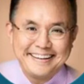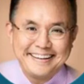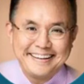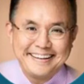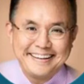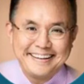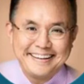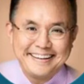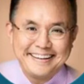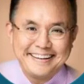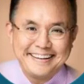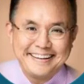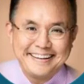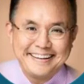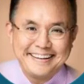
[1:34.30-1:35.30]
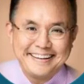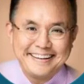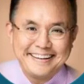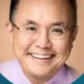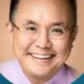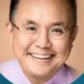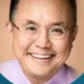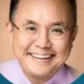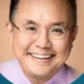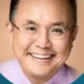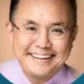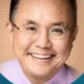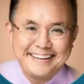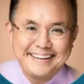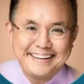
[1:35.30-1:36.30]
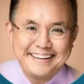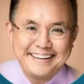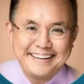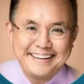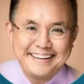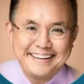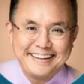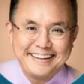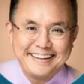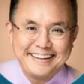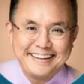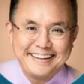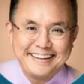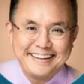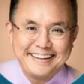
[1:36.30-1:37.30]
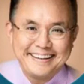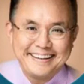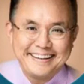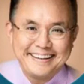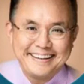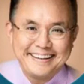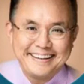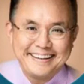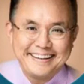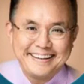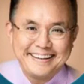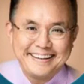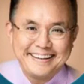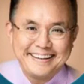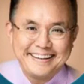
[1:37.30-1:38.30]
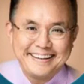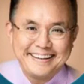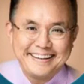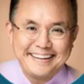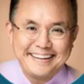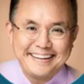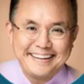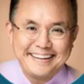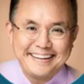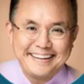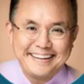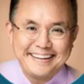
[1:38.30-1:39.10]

(no lip movement)